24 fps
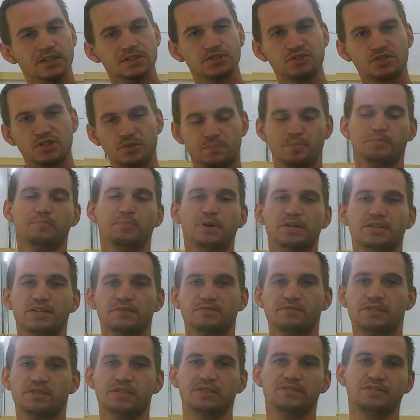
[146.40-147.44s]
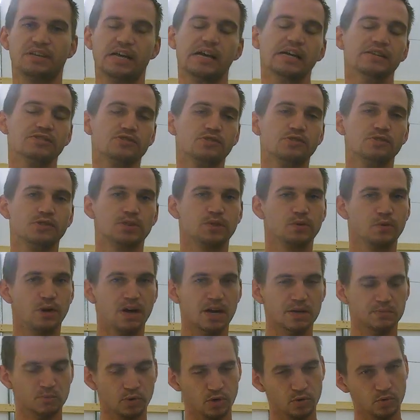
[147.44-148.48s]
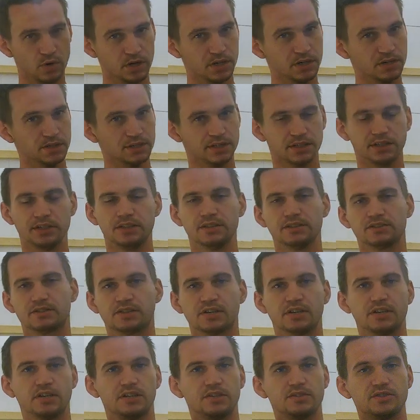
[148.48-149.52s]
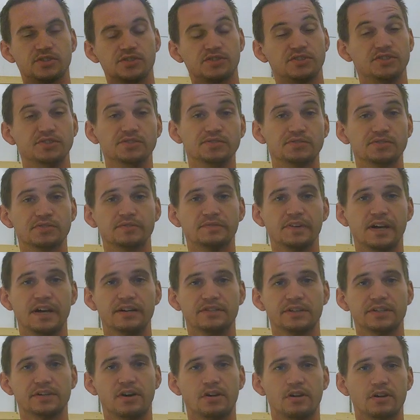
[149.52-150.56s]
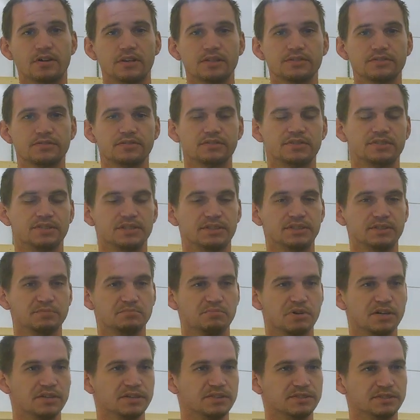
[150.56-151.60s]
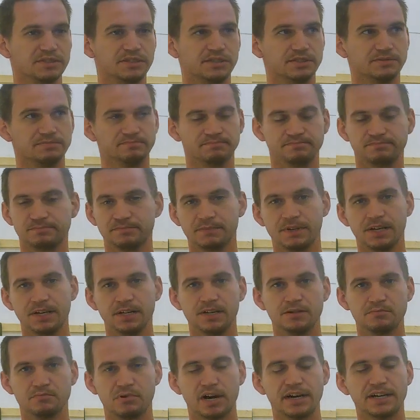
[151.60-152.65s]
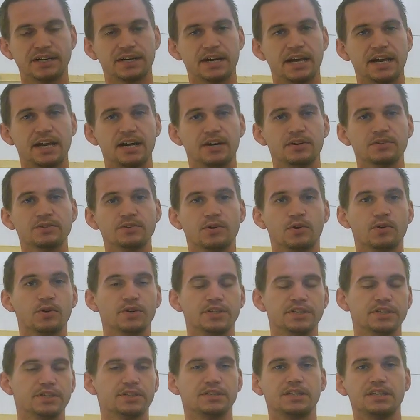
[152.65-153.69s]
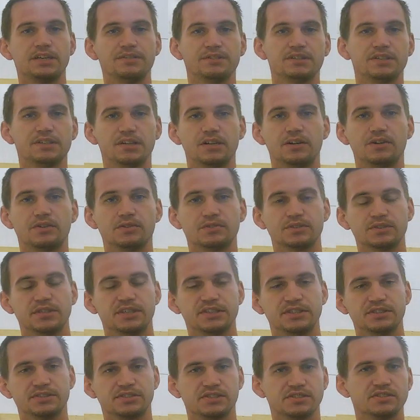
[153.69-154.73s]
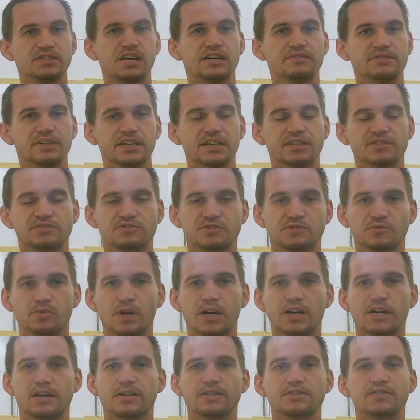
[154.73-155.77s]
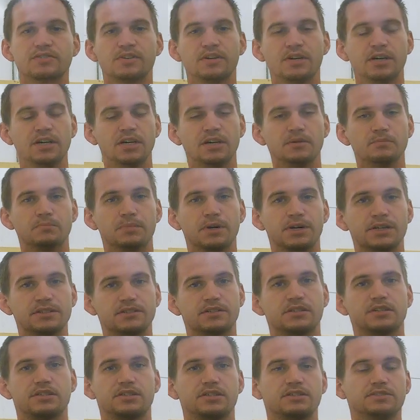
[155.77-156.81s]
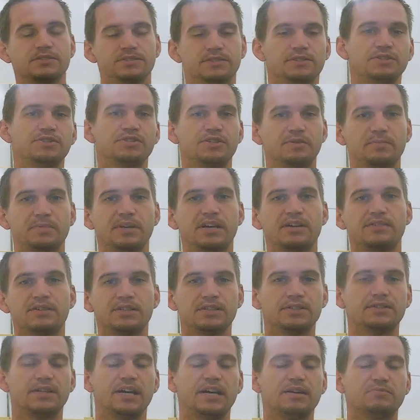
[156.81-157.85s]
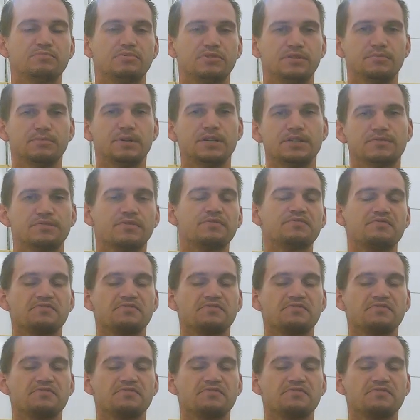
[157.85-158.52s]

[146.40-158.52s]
Super budget friendly side is gonna require more work to just use the factory harness. You can break it down, or you can leave it alone and you'll just have the extra wires. But you should be able to do that pretty much for